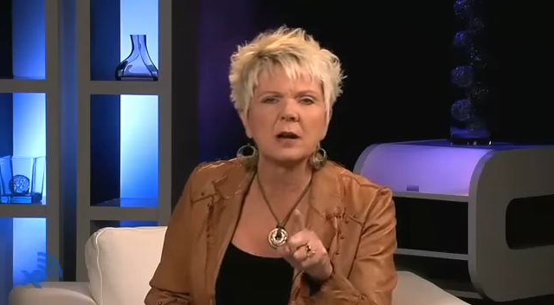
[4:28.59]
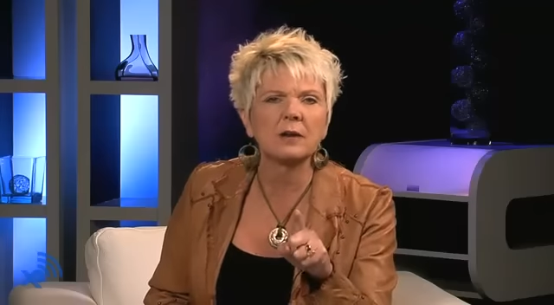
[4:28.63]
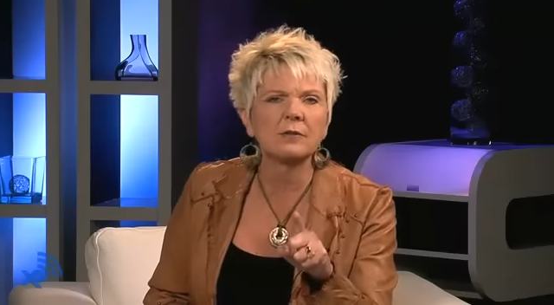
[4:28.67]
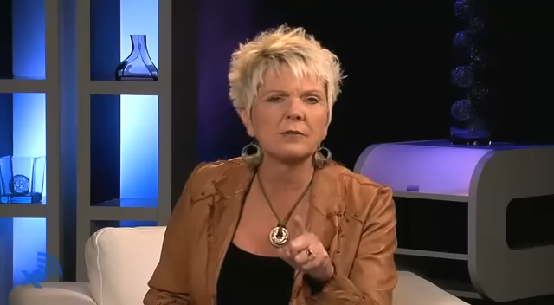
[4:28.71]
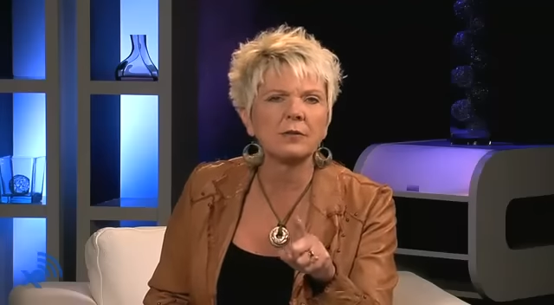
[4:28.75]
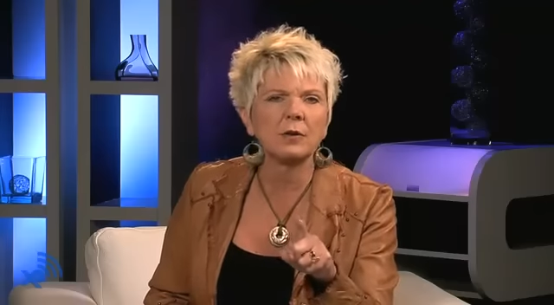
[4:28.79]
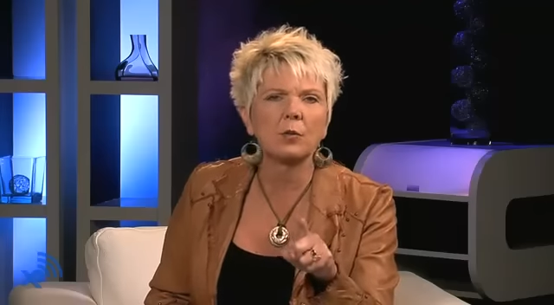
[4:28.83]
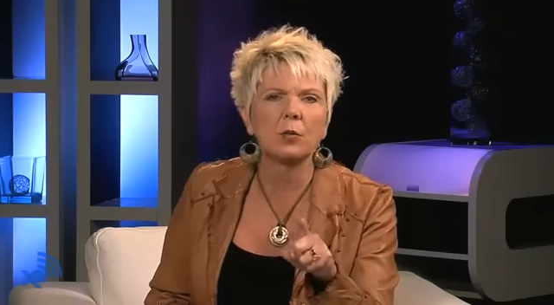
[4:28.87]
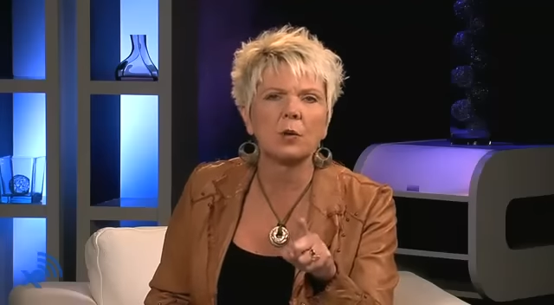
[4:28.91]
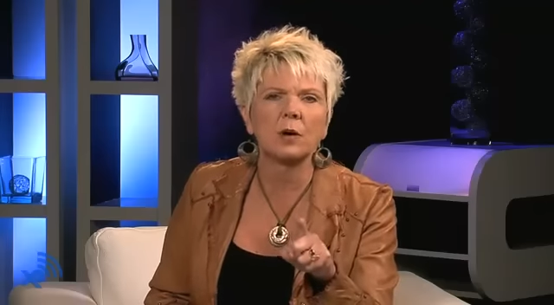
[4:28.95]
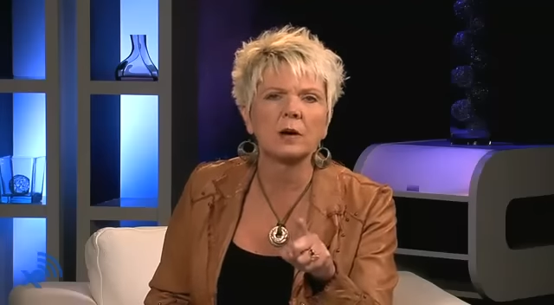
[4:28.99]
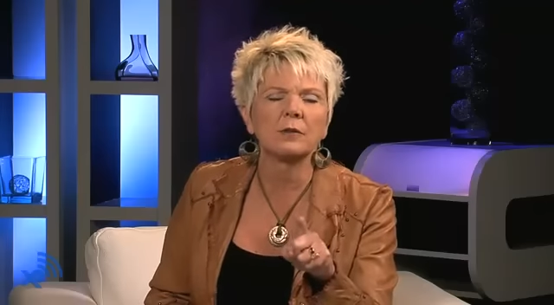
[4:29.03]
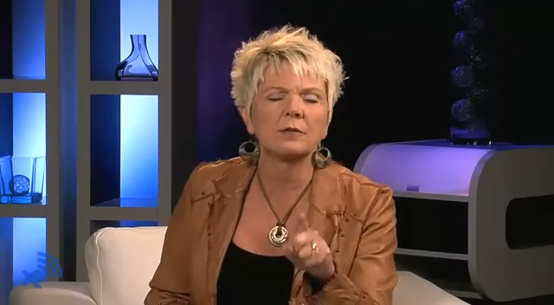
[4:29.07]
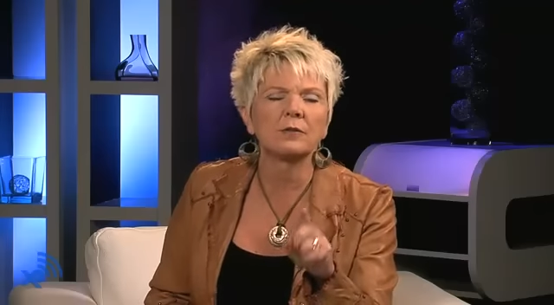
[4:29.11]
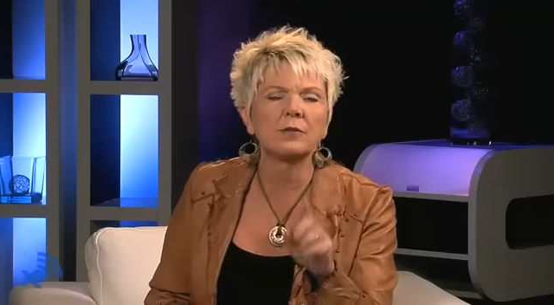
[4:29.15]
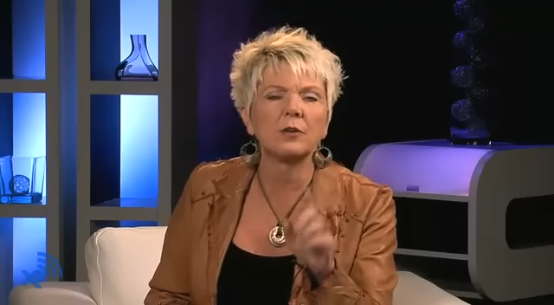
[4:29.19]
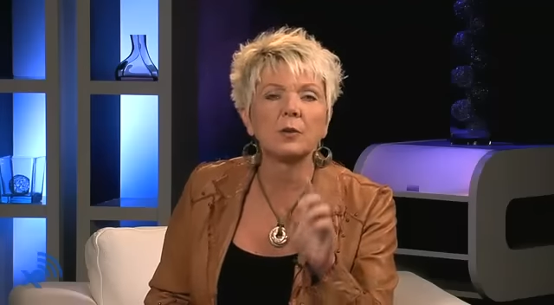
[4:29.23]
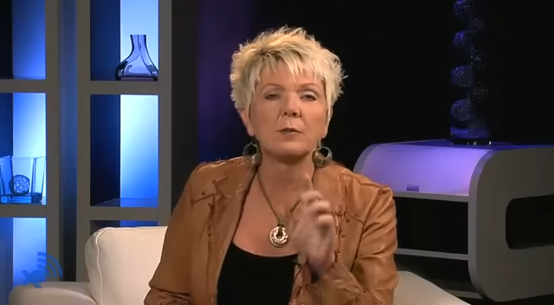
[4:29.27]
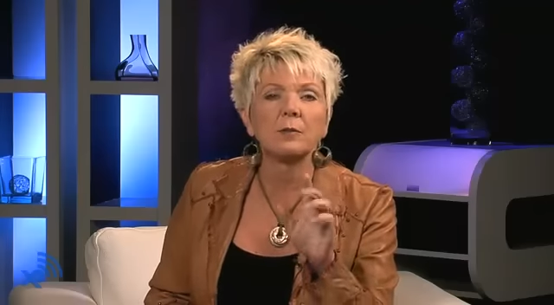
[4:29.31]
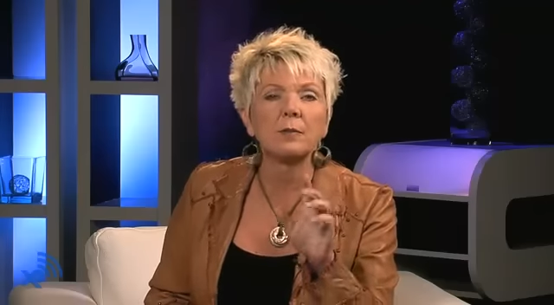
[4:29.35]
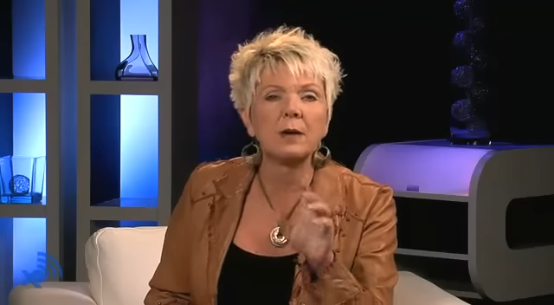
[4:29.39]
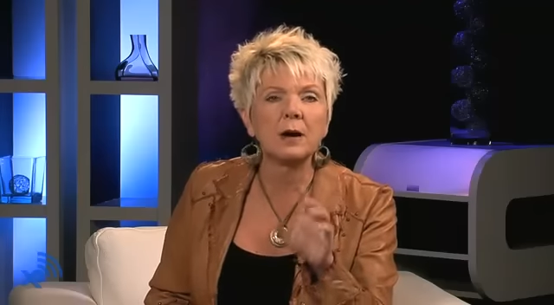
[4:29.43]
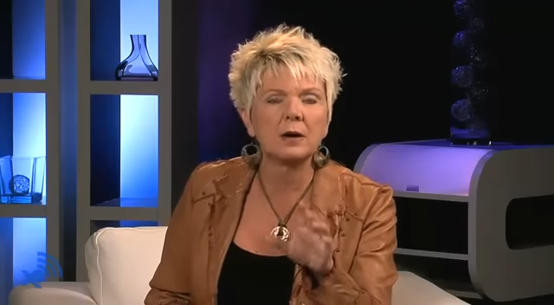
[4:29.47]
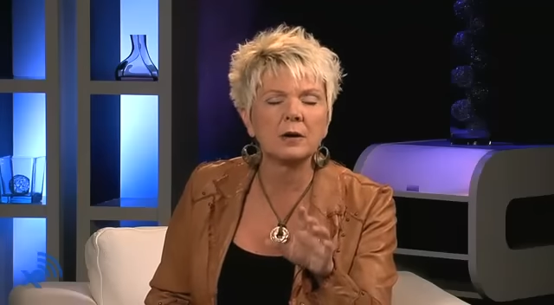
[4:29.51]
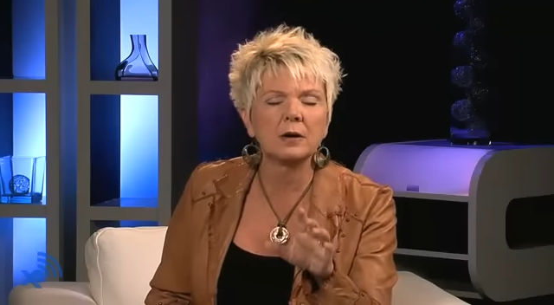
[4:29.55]
every one of your
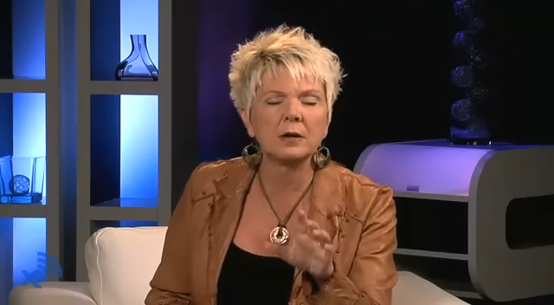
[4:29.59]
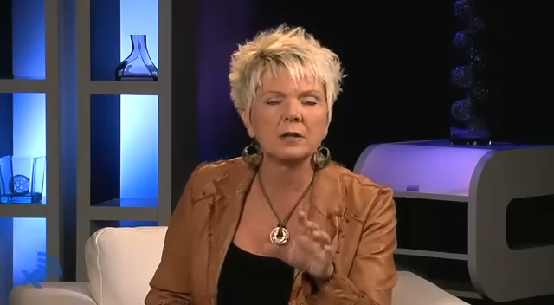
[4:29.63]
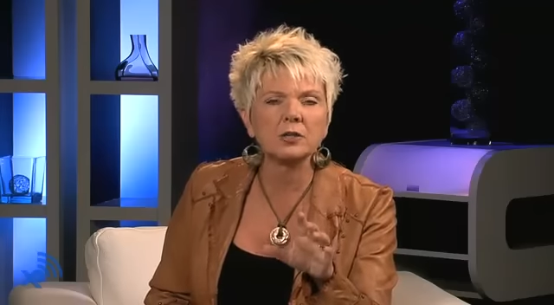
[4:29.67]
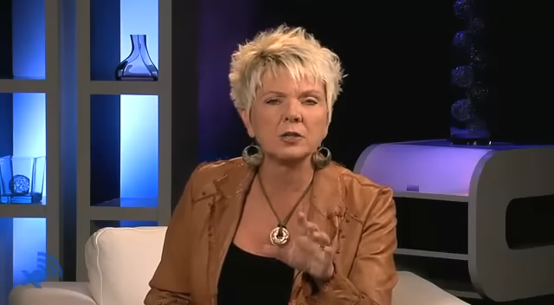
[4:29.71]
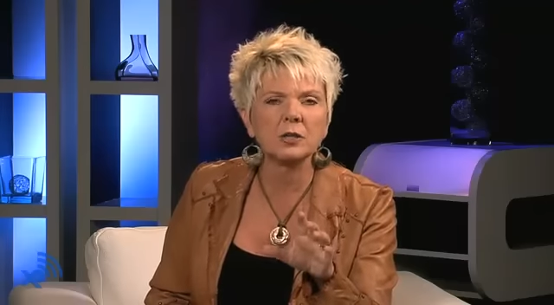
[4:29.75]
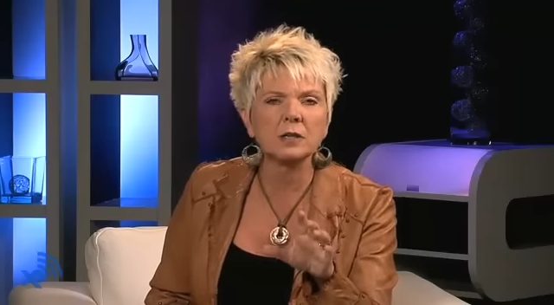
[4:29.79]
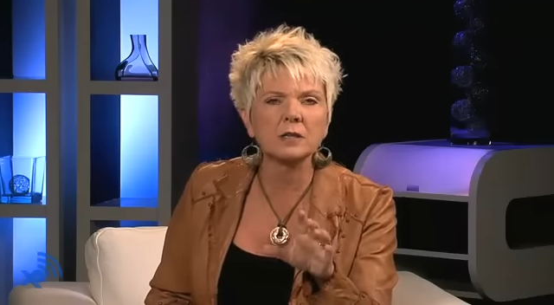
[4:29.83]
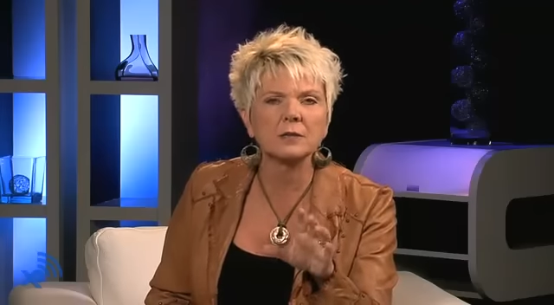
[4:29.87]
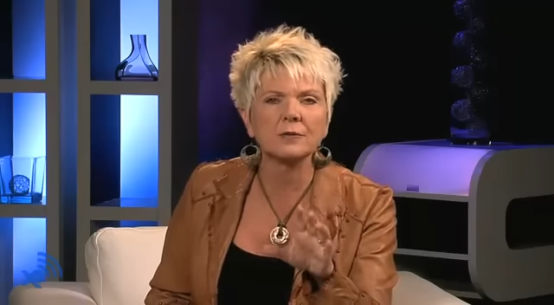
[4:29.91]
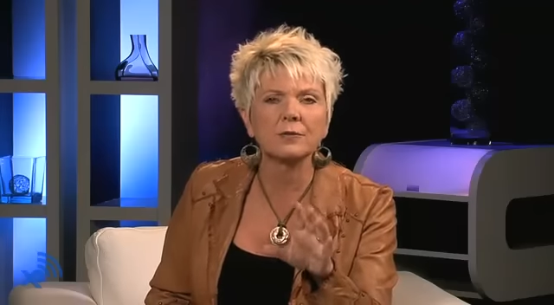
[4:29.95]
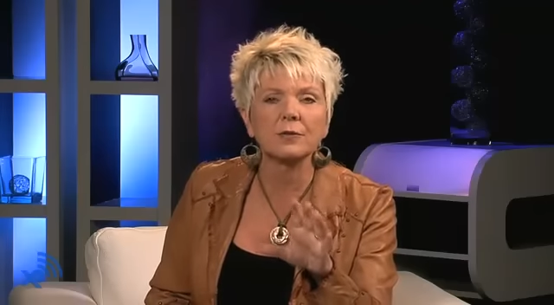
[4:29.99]
marriages.